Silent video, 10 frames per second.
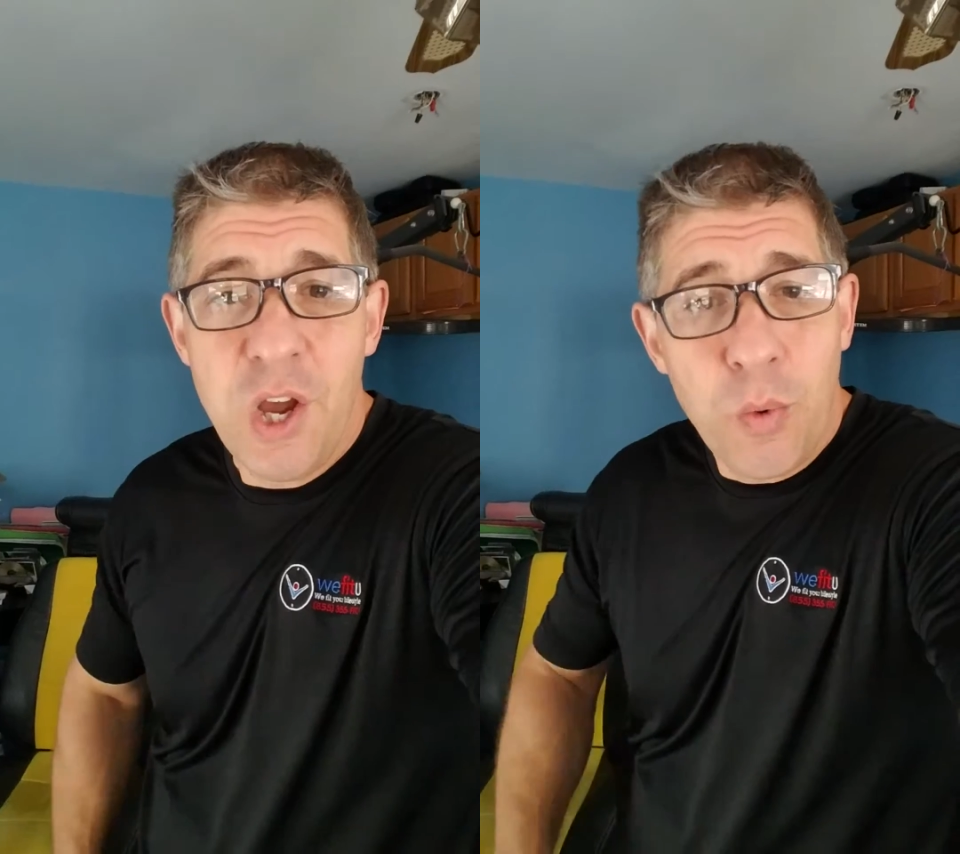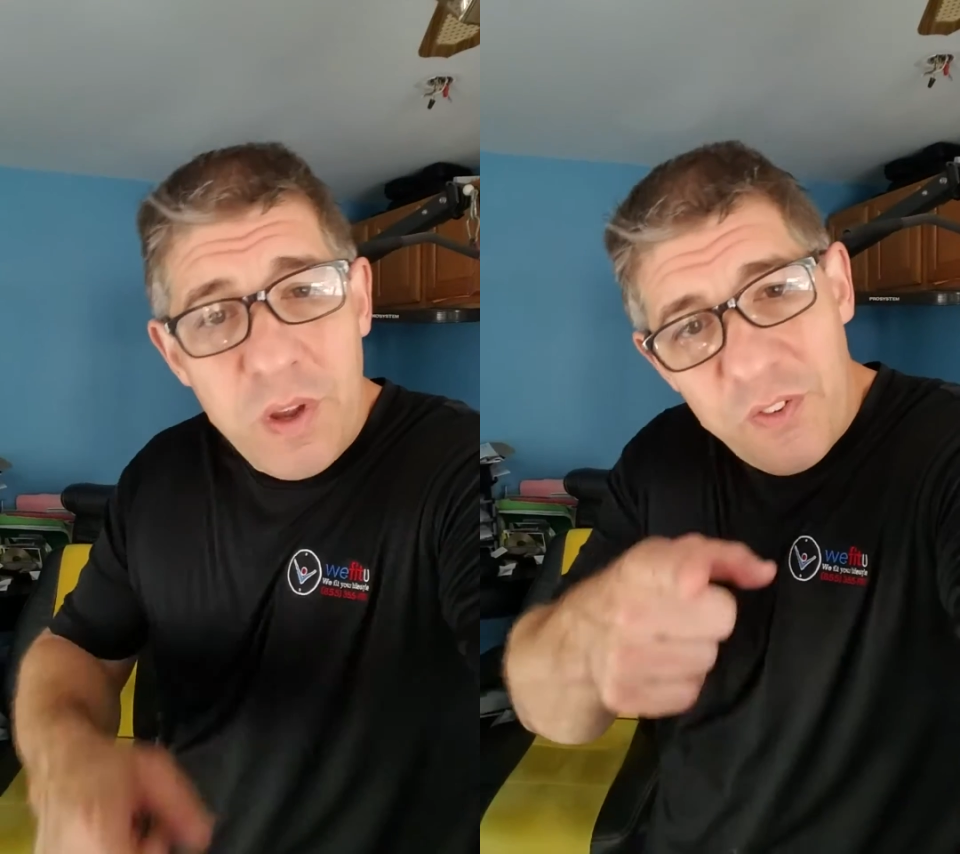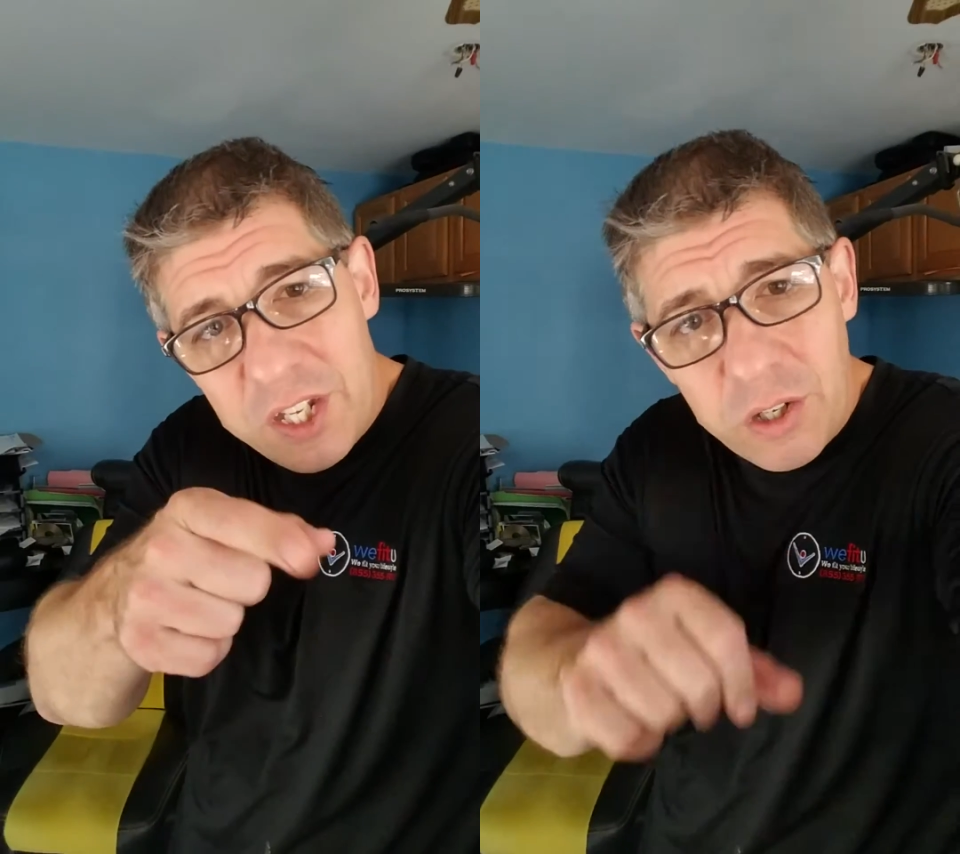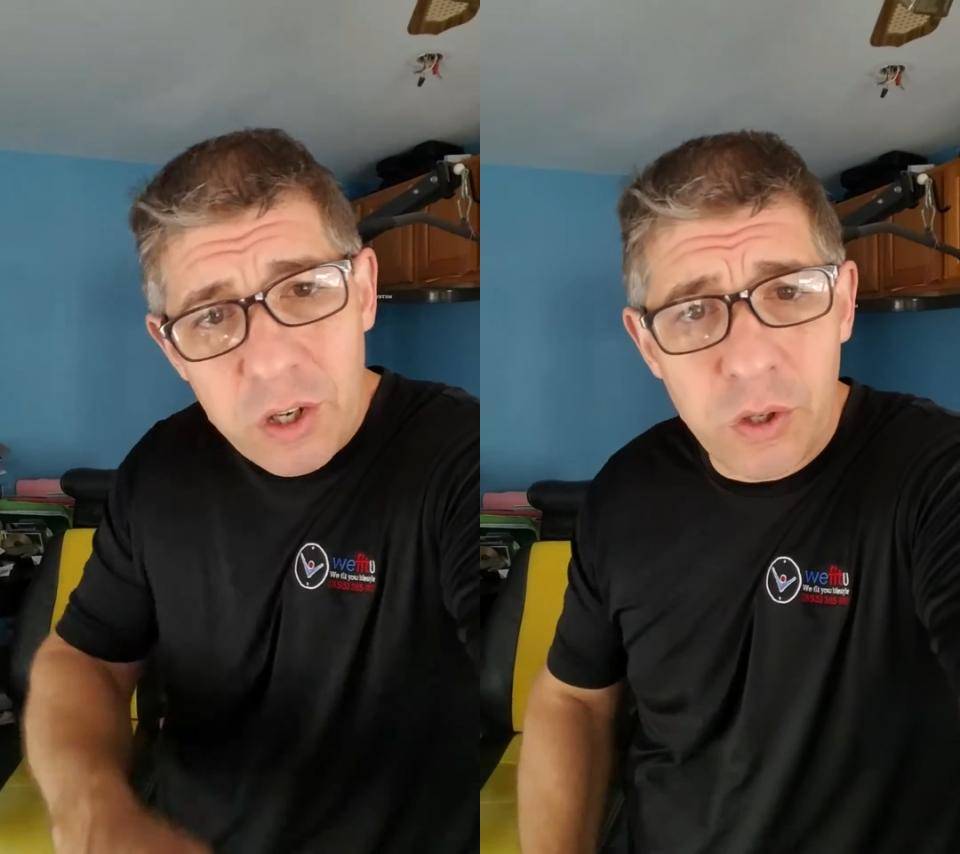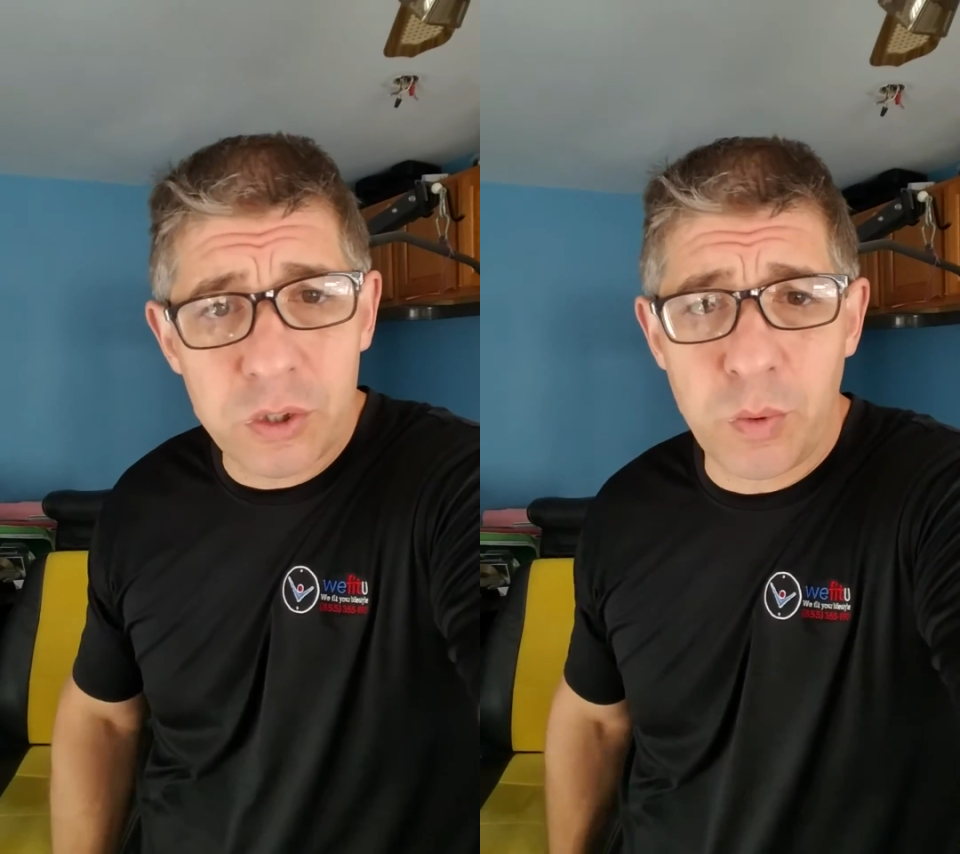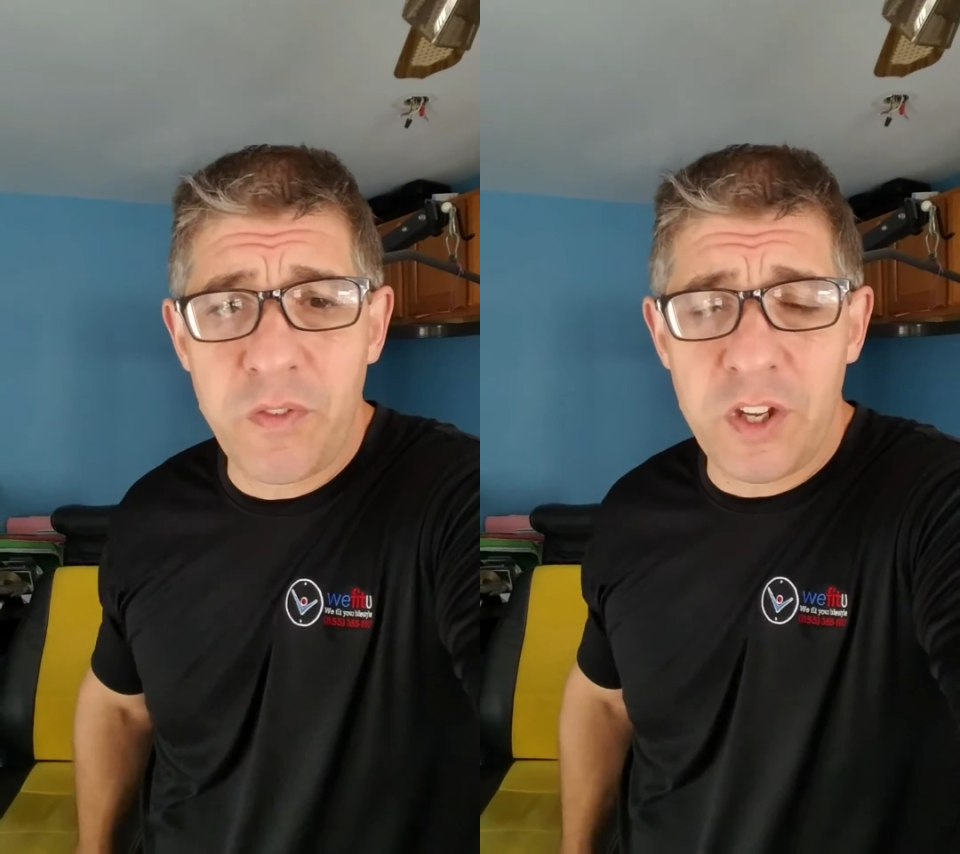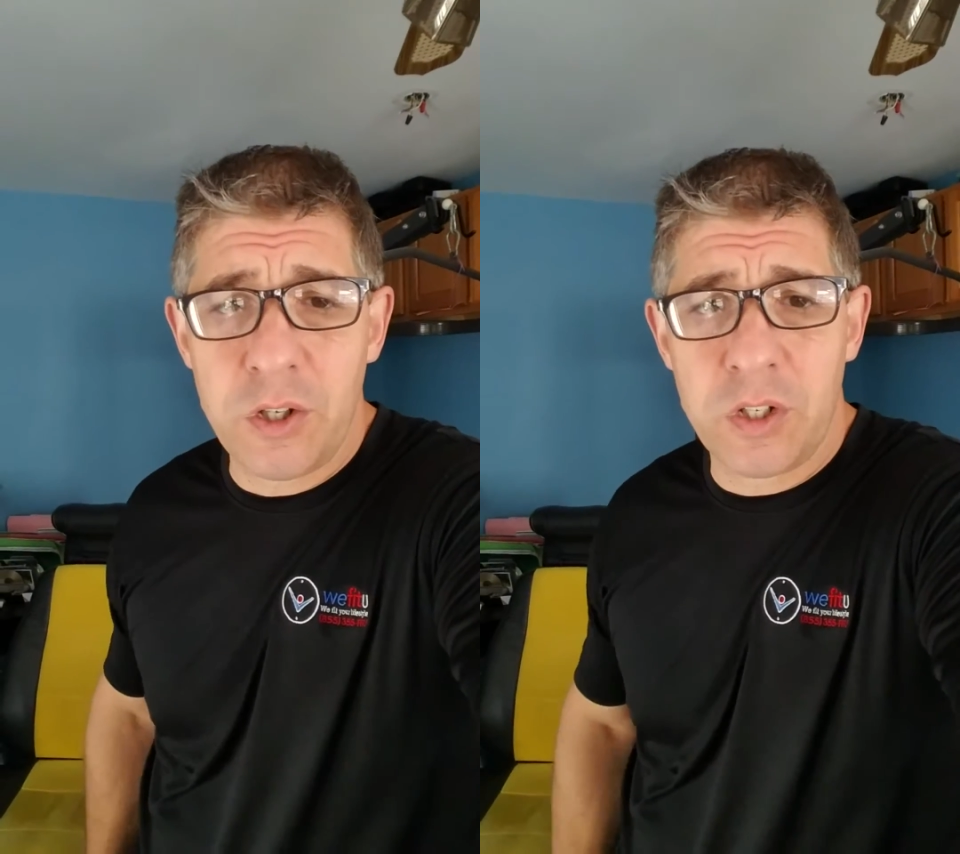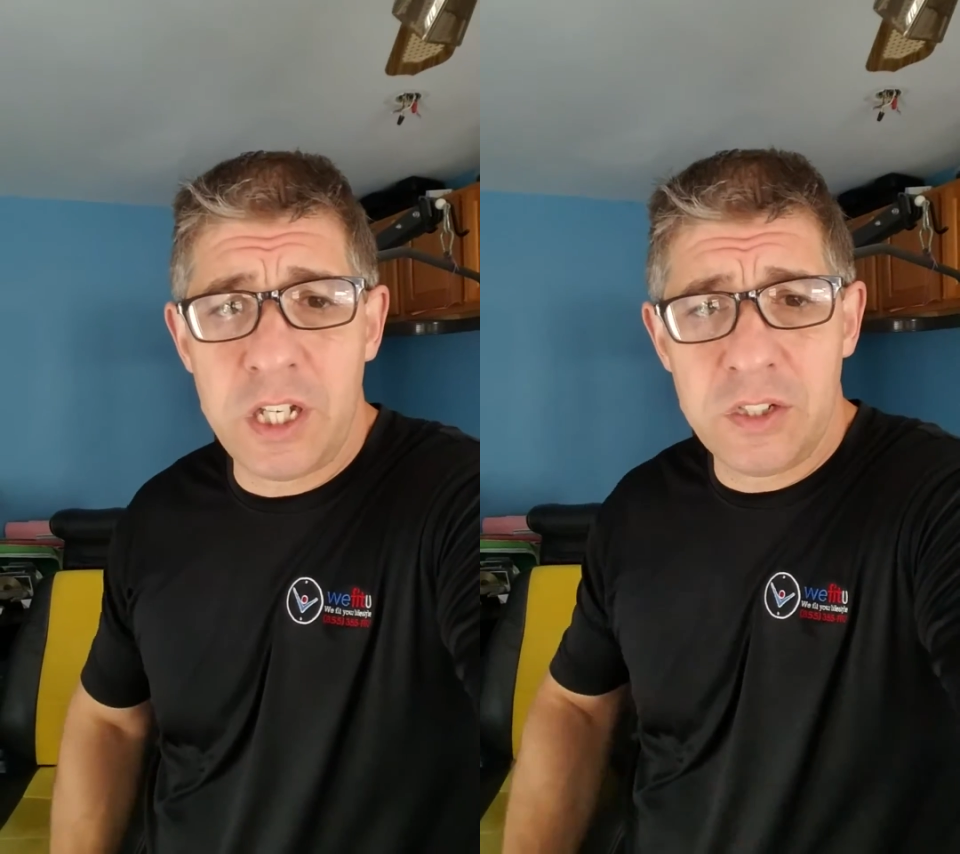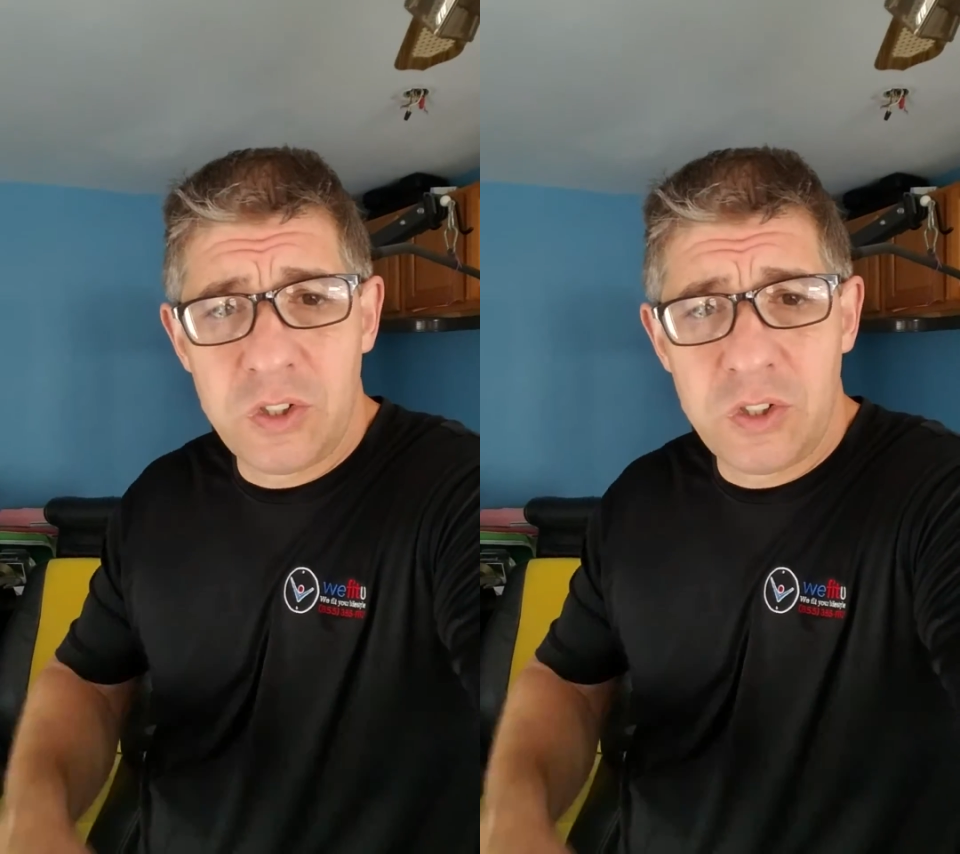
We fit your goals, we fit your needs.